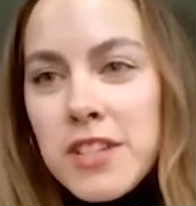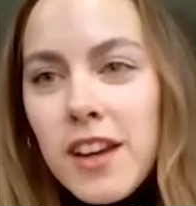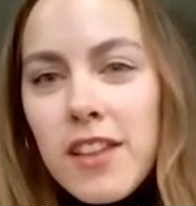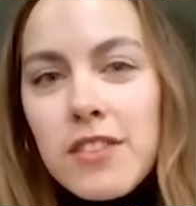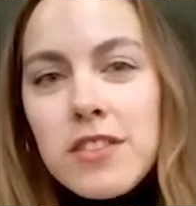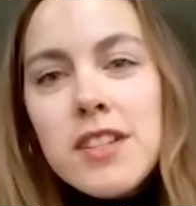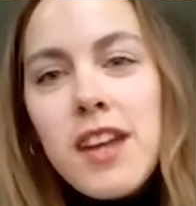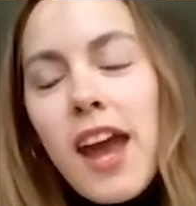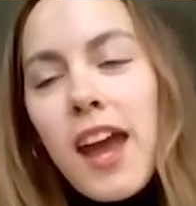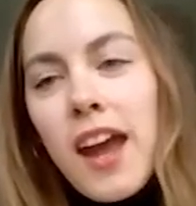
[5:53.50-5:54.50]
together
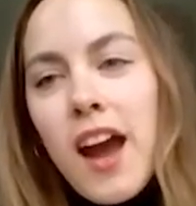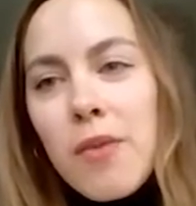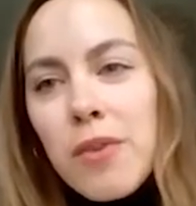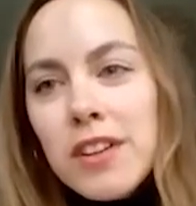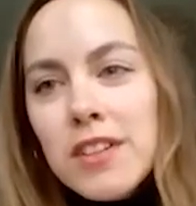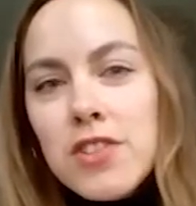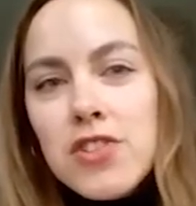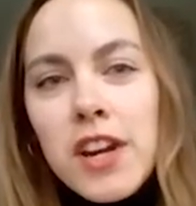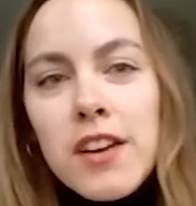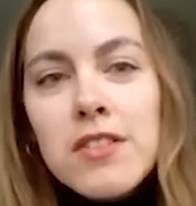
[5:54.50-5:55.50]
today, I wanted to
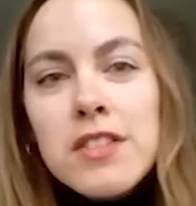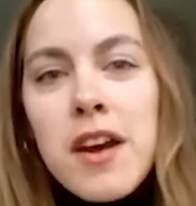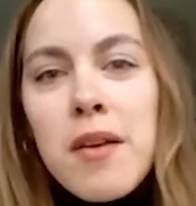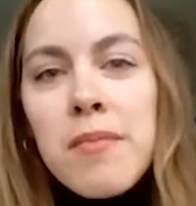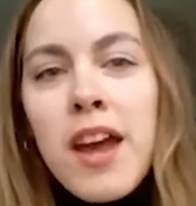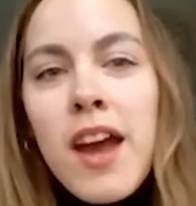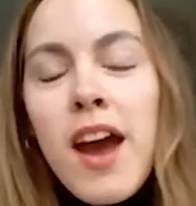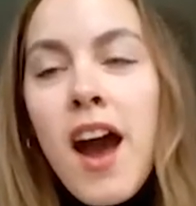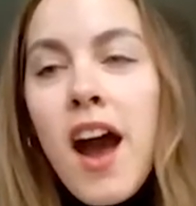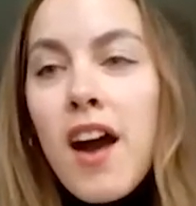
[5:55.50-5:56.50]
share some
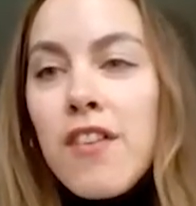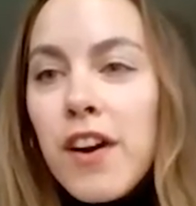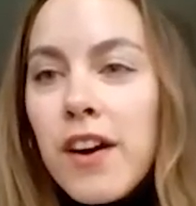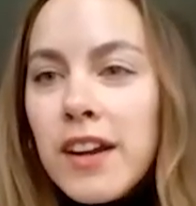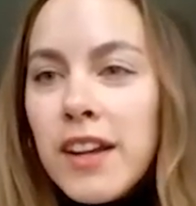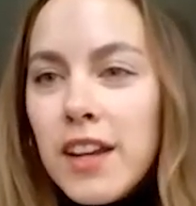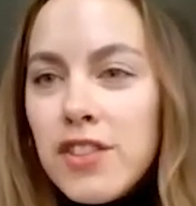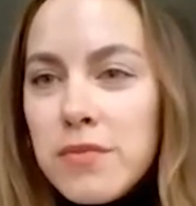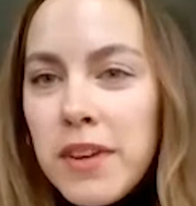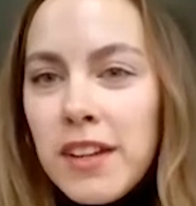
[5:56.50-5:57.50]
of our
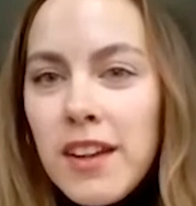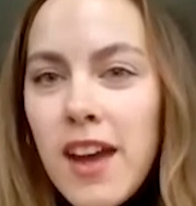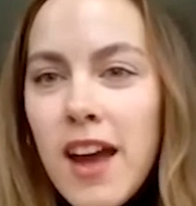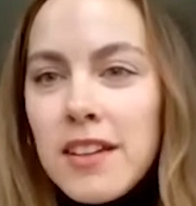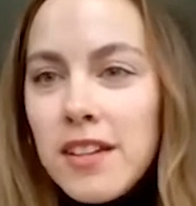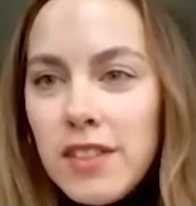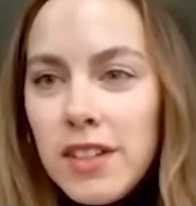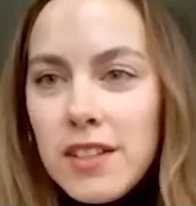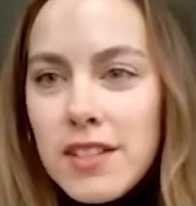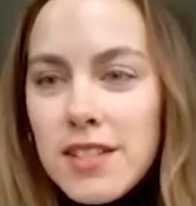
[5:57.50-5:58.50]
engagement
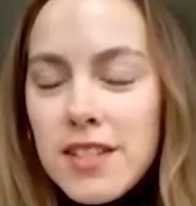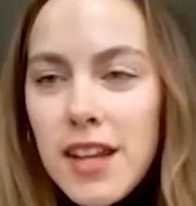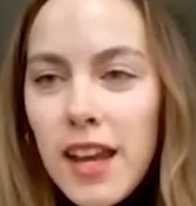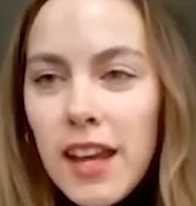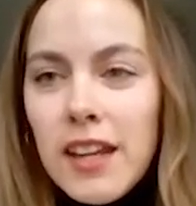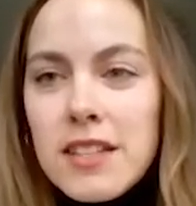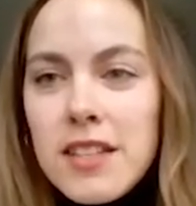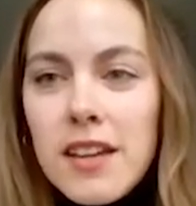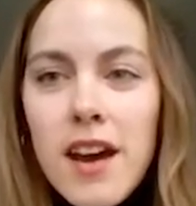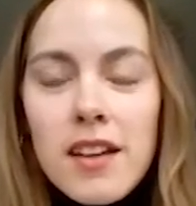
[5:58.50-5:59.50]
activities to
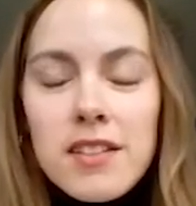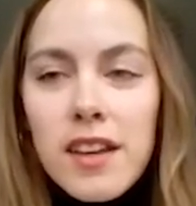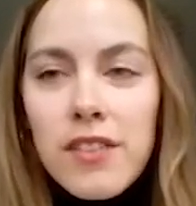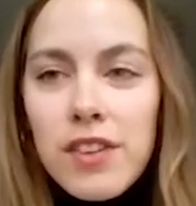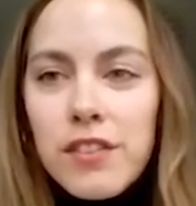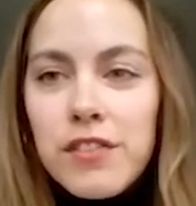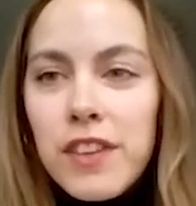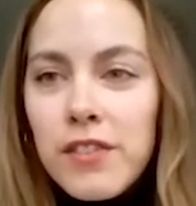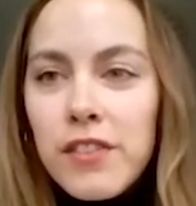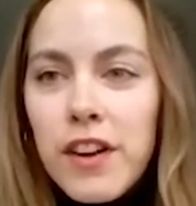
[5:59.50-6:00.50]
date to give you a
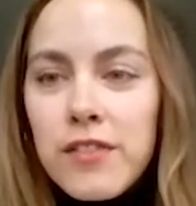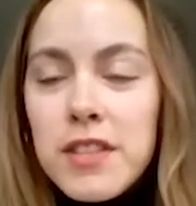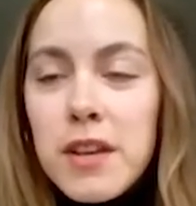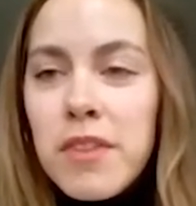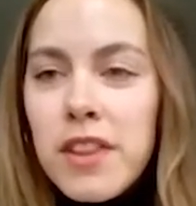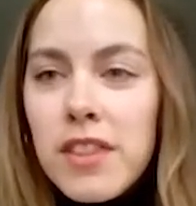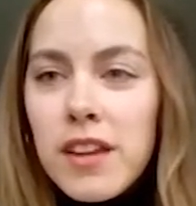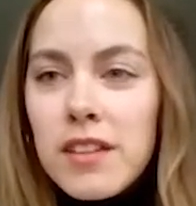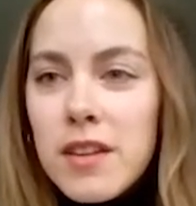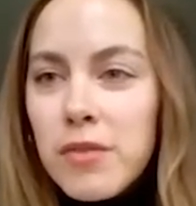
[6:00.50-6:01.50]
flavor of some of the
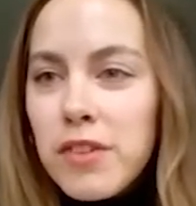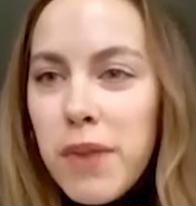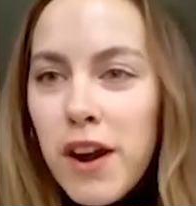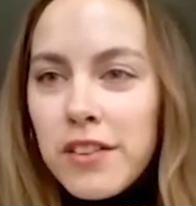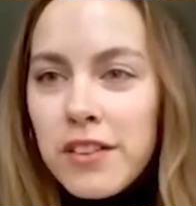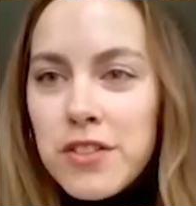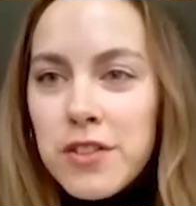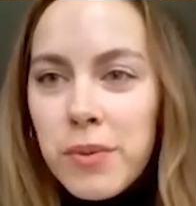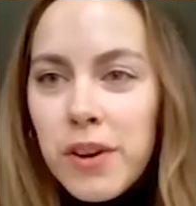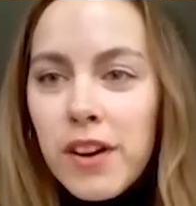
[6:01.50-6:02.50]
things that we've partnered
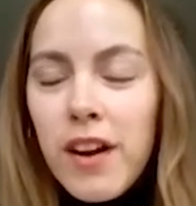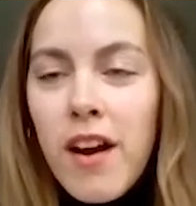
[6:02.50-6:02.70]
to work